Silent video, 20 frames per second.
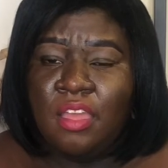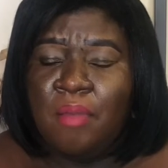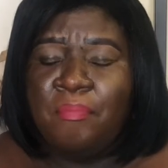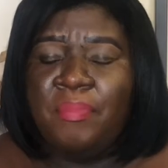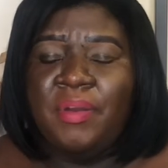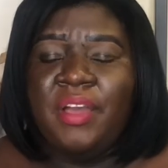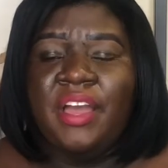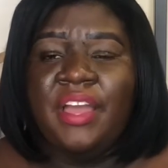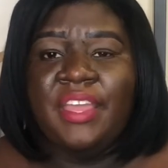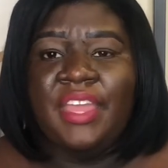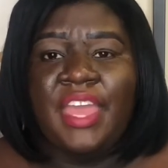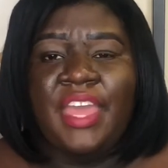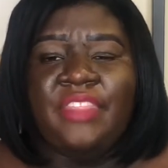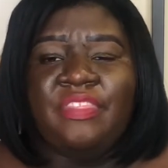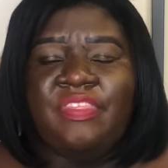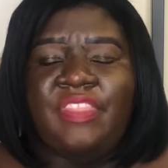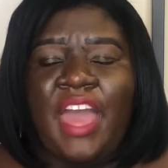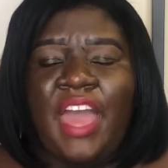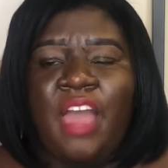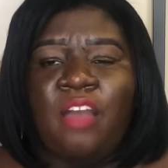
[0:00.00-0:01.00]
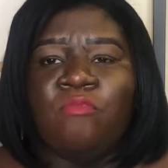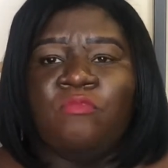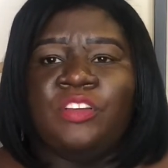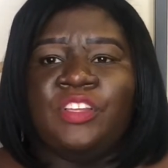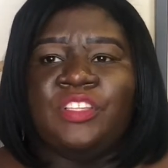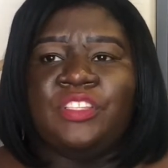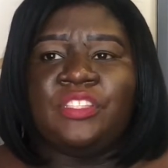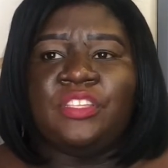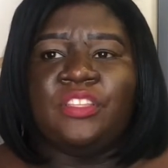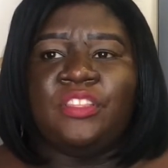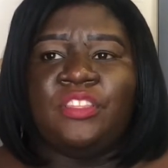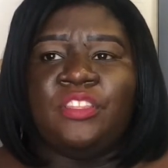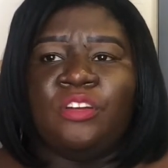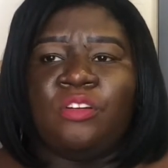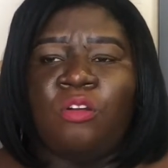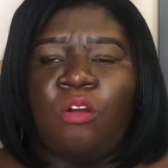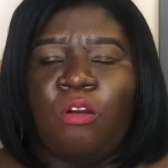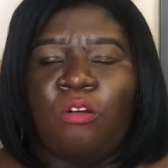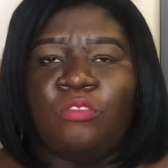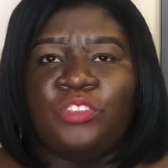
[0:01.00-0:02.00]
But again, that was the
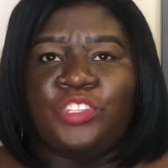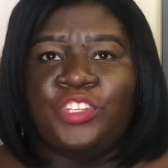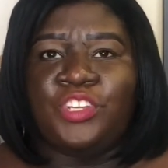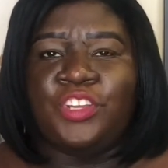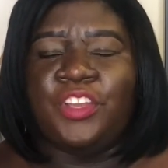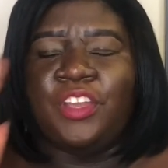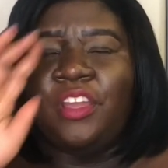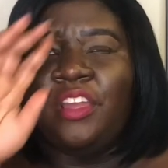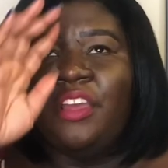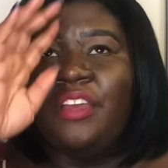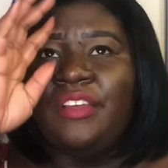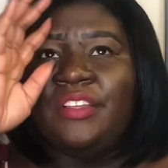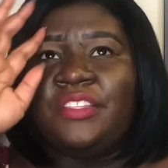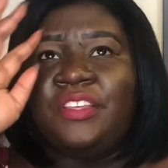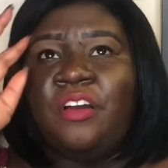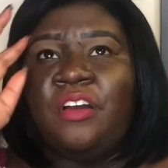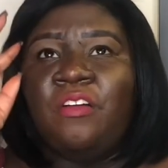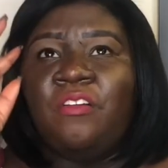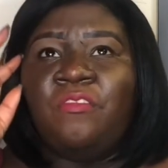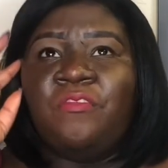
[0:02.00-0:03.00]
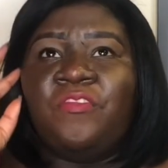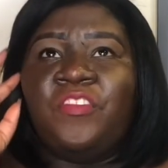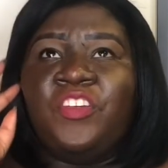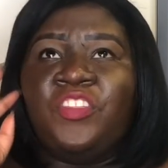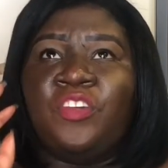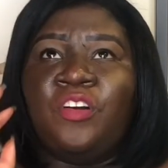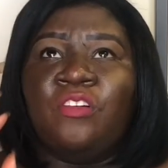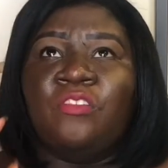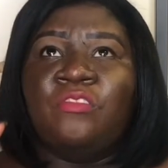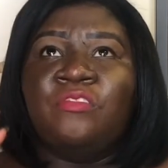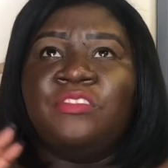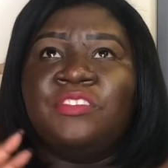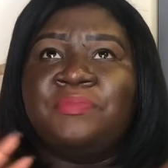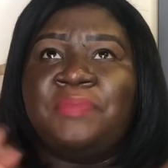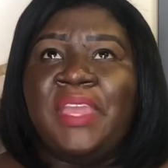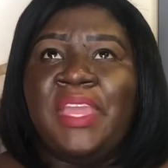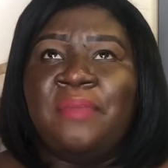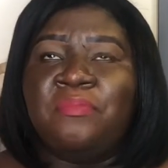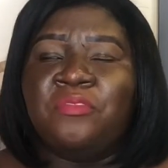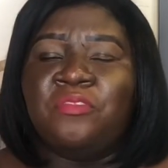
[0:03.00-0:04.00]
culture. So for those
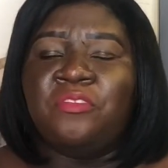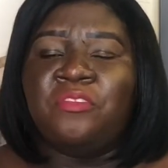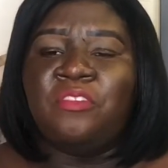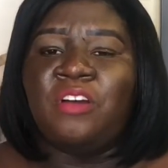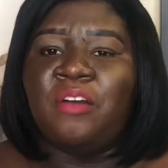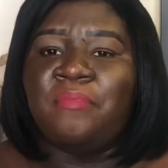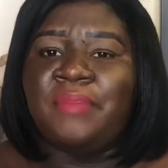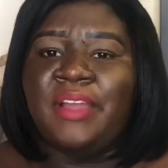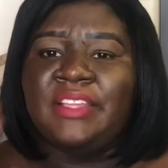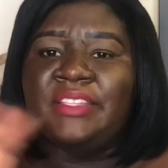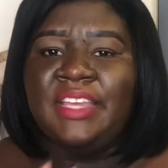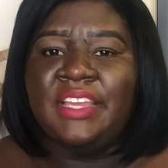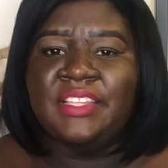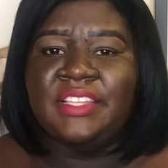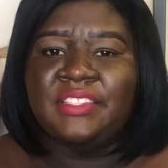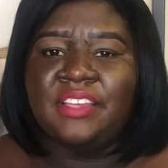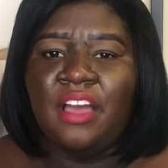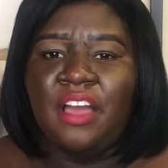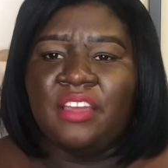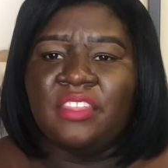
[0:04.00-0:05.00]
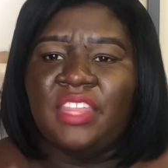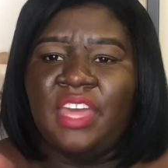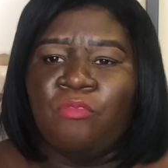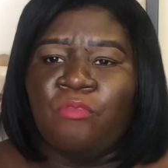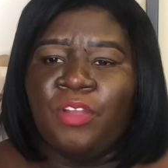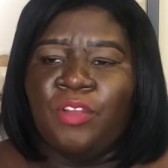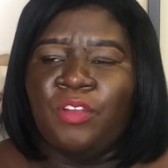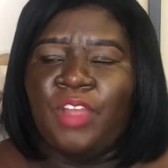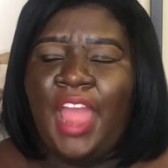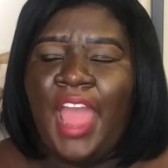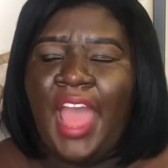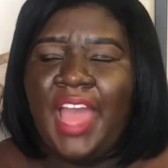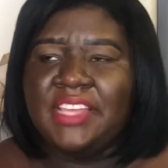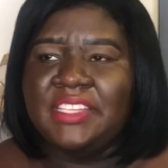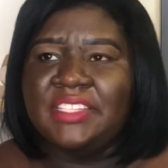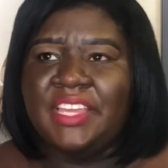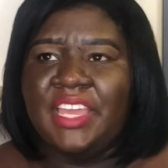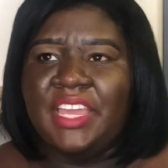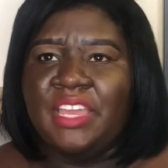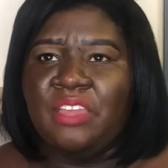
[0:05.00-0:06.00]
people on my TikTok that were
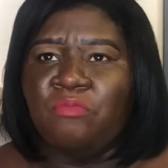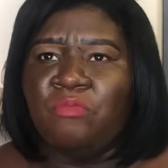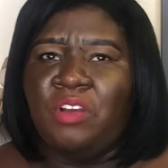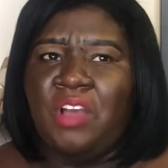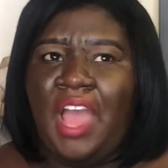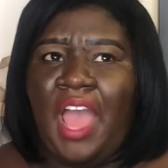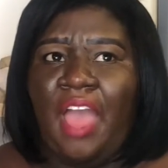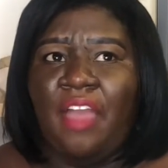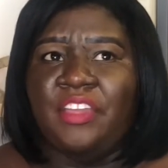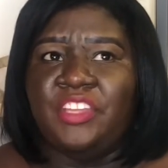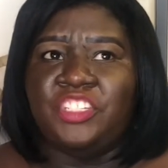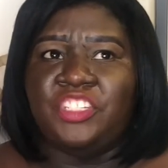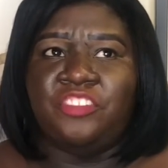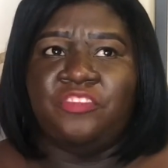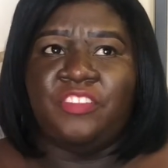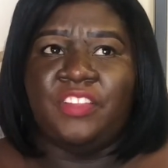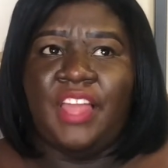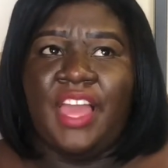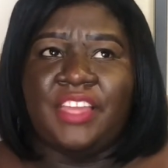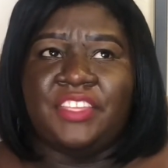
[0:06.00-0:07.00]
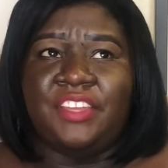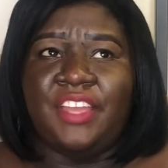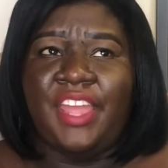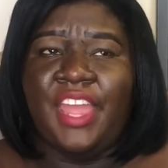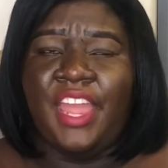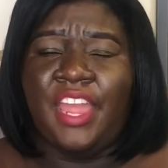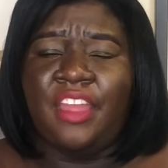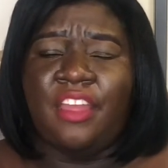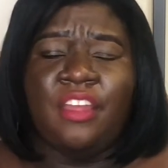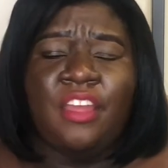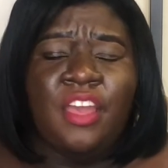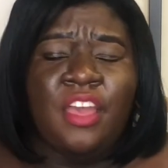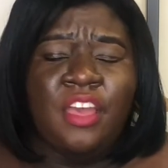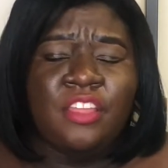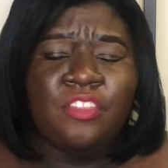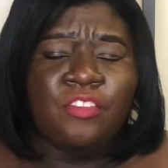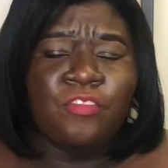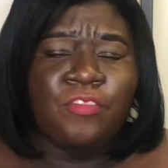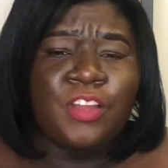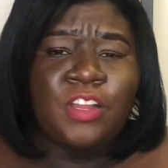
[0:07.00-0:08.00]
asking, well, how could you relax your hair?
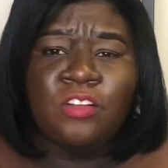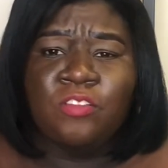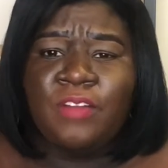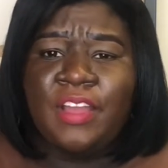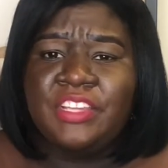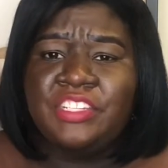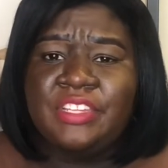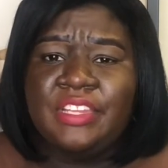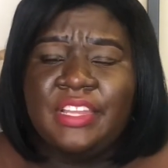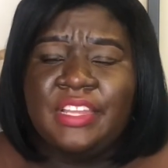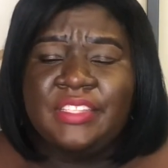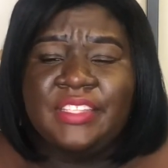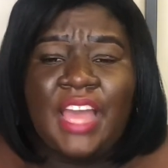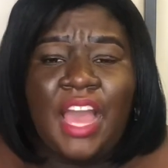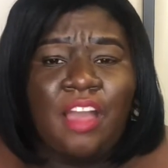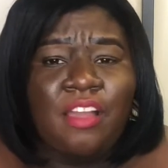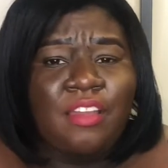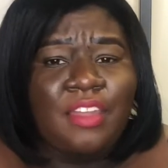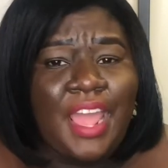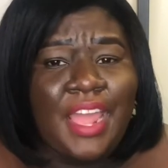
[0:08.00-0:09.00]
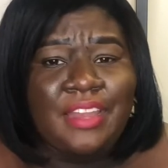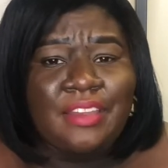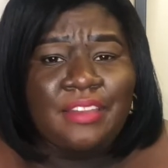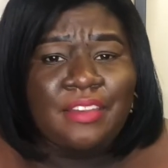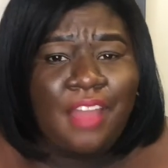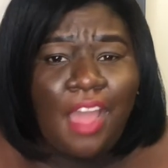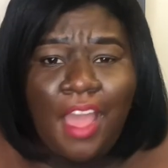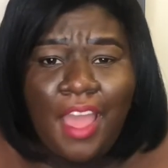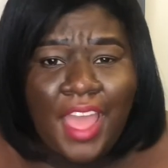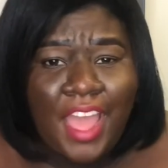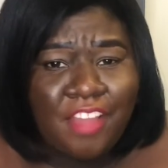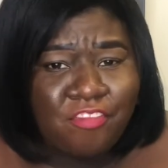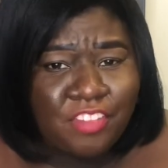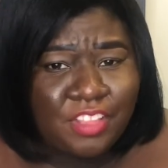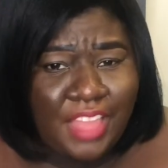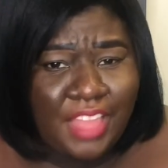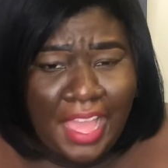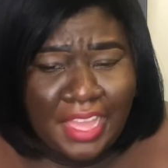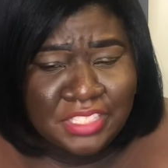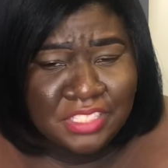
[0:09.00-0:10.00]
The real question is, how could I not have
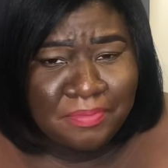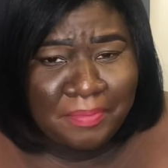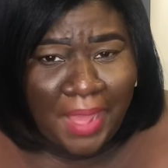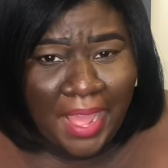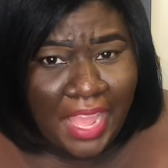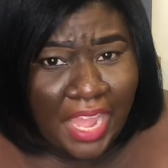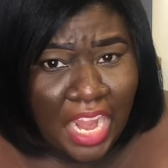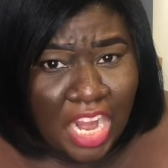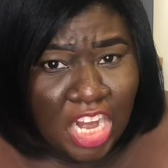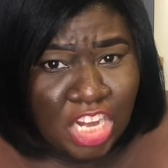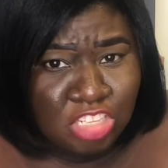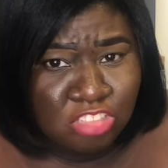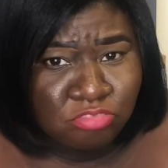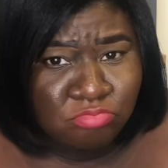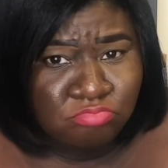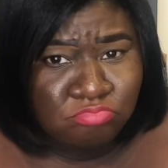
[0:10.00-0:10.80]
relaxed my hair?